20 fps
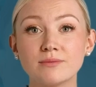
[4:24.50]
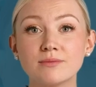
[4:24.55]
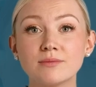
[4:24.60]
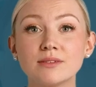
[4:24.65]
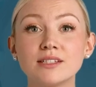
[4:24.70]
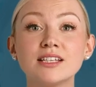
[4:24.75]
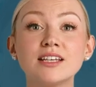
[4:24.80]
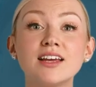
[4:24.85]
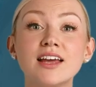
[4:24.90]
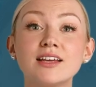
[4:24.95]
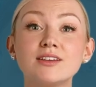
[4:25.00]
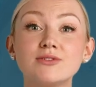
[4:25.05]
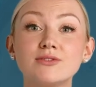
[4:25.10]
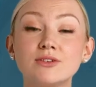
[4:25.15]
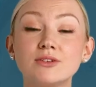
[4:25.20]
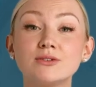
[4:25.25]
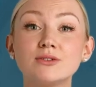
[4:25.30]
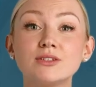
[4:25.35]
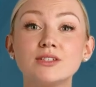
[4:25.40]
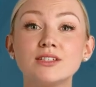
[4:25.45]
Select
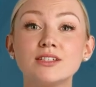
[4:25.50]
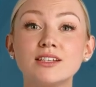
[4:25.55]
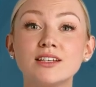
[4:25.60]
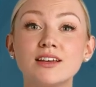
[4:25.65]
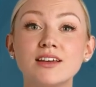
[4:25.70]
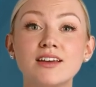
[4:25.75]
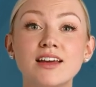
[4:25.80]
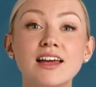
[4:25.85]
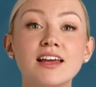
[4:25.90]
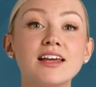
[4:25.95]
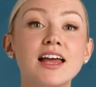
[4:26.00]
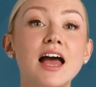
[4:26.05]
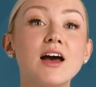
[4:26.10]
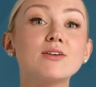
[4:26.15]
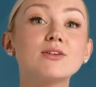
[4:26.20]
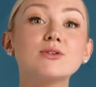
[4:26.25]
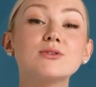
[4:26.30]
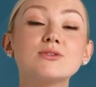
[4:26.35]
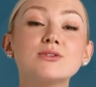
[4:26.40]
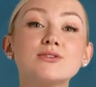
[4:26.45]
routes. They allow
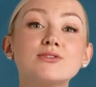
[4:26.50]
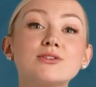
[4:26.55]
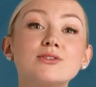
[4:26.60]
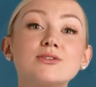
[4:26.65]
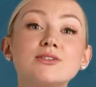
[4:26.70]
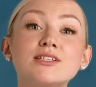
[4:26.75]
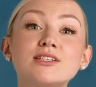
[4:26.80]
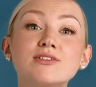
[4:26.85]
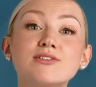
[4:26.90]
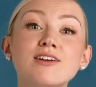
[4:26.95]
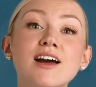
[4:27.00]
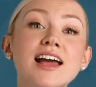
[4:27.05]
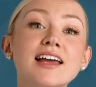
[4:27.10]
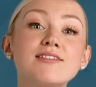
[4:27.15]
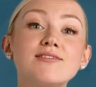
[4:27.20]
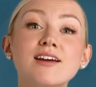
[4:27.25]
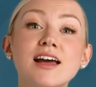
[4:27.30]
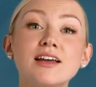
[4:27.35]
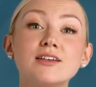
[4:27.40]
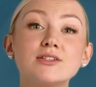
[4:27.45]
you to view the
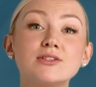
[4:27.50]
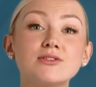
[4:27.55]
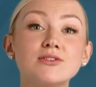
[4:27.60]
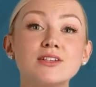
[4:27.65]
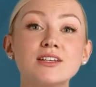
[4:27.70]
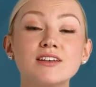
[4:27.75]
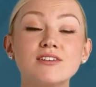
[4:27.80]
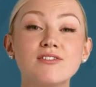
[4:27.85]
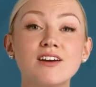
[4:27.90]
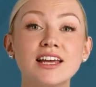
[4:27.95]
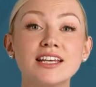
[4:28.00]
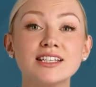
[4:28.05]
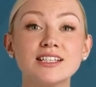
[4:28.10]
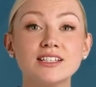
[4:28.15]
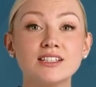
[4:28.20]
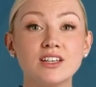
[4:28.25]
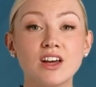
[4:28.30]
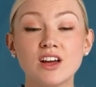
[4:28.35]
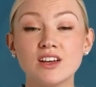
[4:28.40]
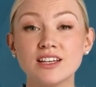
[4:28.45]
defined rounds for the
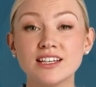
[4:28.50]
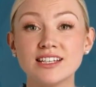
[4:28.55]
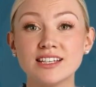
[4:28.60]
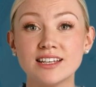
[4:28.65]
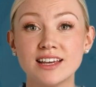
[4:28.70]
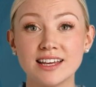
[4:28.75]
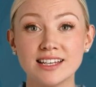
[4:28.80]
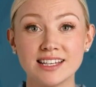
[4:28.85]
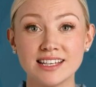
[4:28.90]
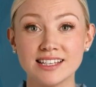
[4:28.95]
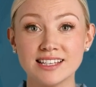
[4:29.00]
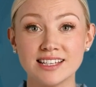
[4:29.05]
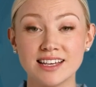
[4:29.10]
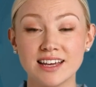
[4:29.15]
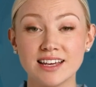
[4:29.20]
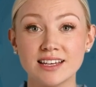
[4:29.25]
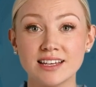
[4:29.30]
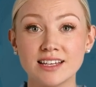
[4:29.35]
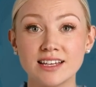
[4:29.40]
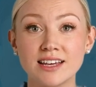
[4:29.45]
devices on the selected
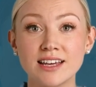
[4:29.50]
site.